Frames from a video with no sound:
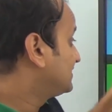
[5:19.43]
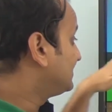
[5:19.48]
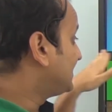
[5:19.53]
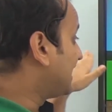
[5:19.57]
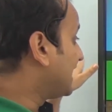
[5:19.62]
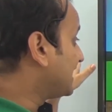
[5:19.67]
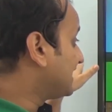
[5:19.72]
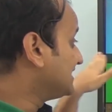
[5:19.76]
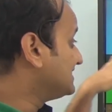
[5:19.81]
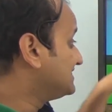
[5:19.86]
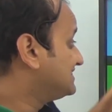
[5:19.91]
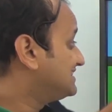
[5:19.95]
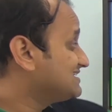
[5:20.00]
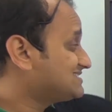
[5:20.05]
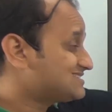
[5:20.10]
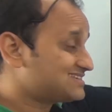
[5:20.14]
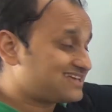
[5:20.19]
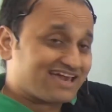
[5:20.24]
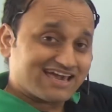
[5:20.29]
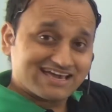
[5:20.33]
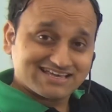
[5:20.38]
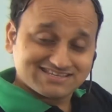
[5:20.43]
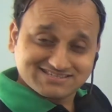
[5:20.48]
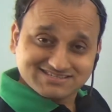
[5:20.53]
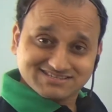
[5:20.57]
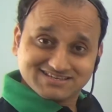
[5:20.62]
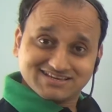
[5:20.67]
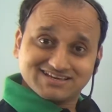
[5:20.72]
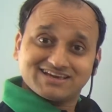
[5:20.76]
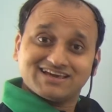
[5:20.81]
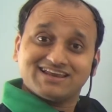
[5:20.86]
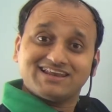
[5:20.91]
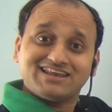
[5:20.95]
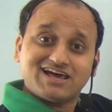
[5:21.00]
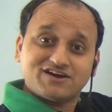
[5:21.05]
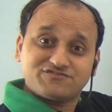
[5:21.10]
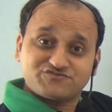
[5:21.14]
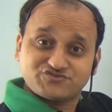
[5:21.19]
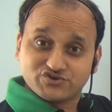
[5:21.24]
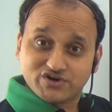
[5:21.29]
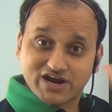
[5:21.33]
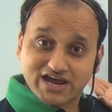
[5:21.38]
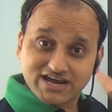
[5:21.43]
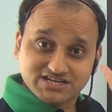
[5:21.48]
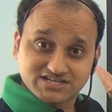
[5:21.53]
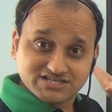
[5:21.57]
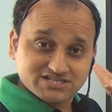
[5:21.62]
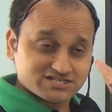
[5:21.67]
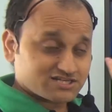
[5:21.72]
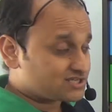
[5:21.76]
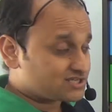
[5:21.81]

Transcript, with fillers: like in this case, left right.